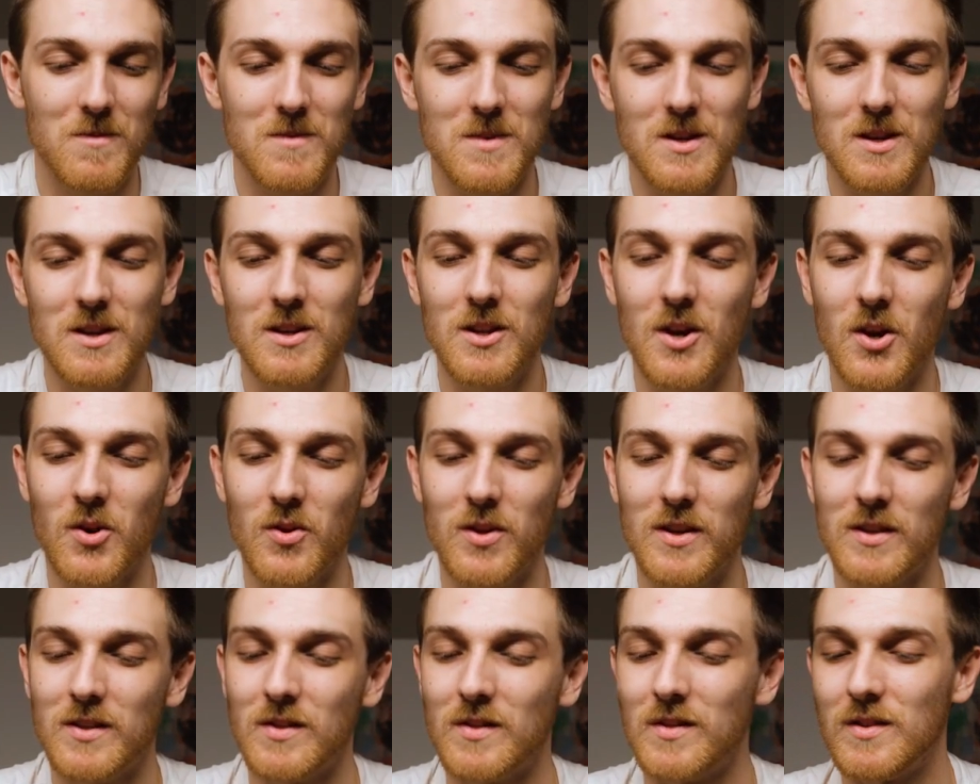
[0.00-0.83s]
You know,
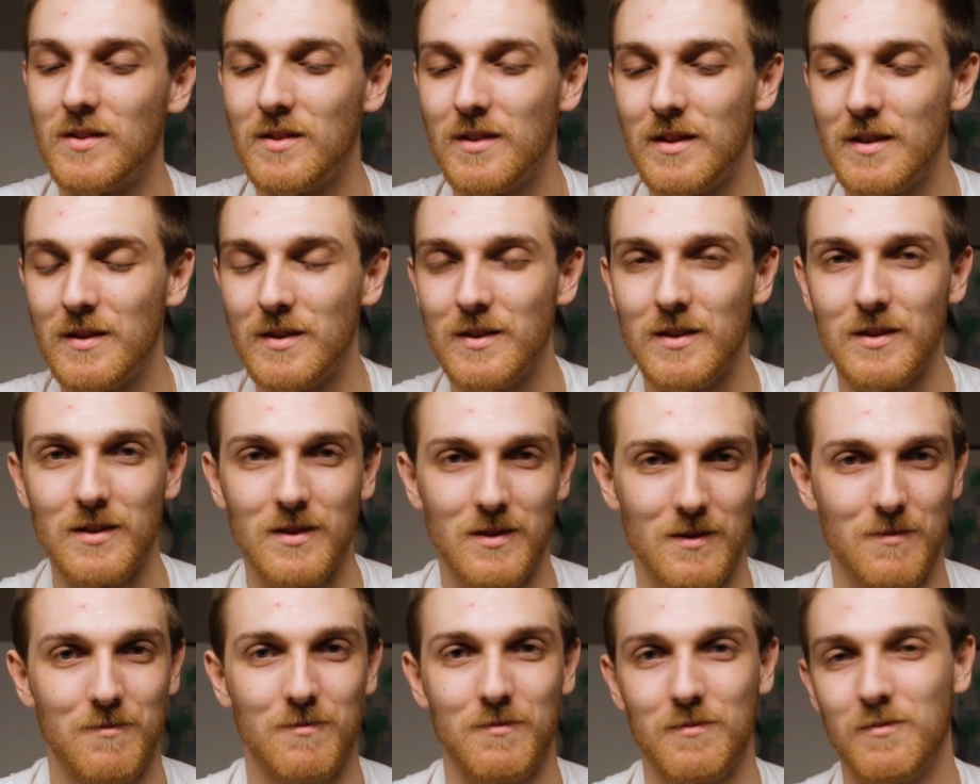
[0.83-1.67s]
this
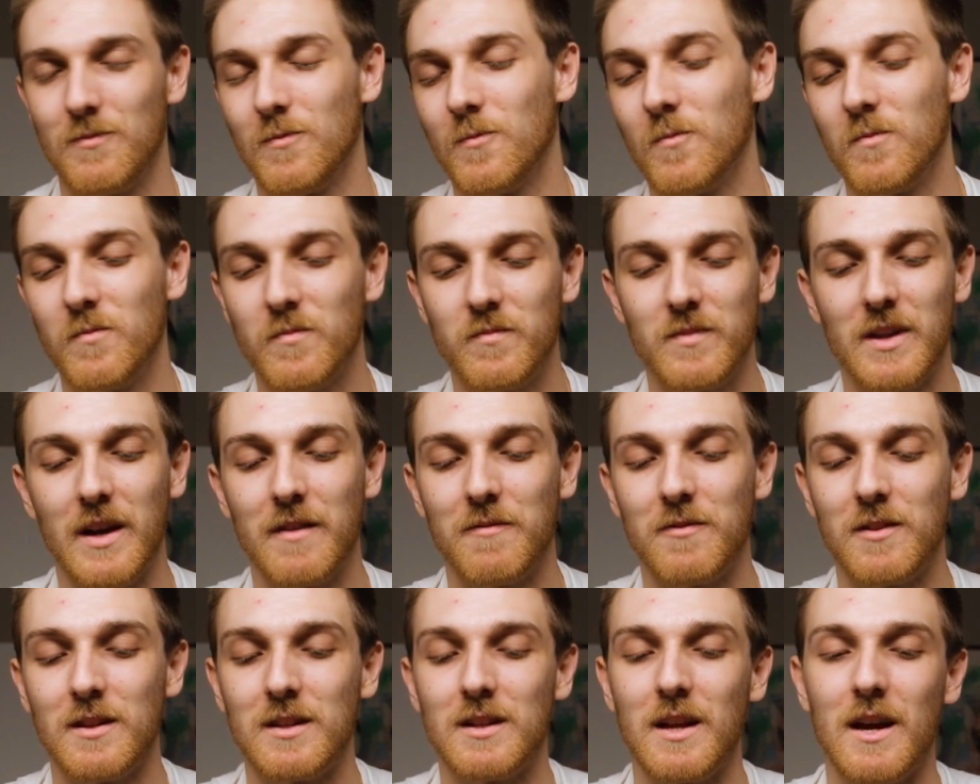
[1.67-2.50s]
is
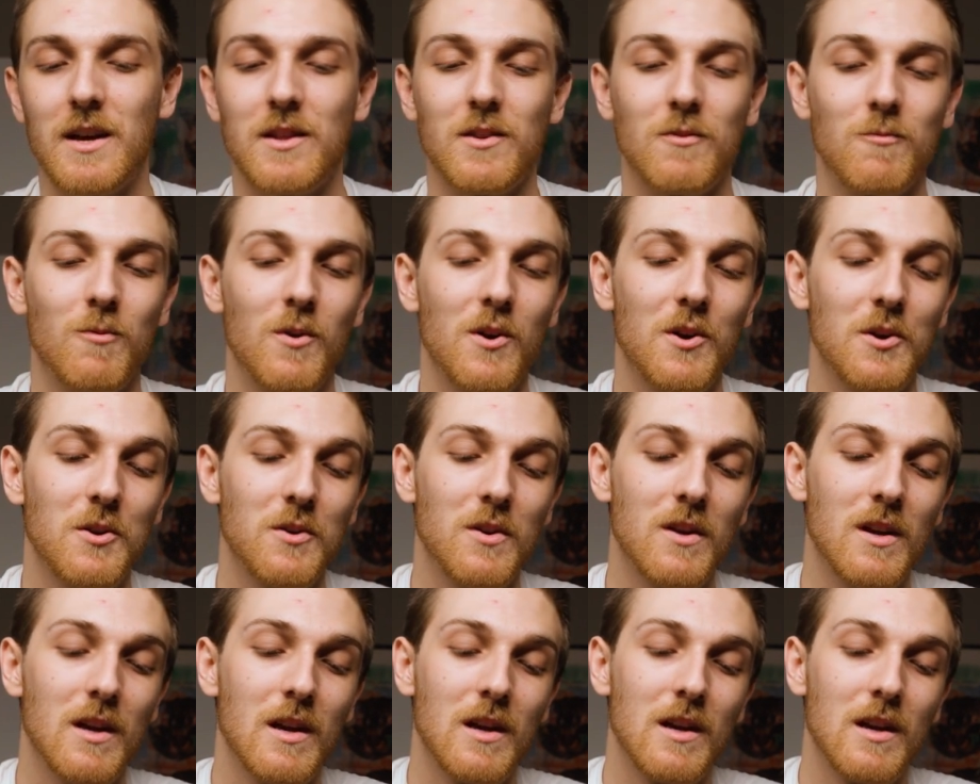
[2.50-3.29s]
definitely down the road,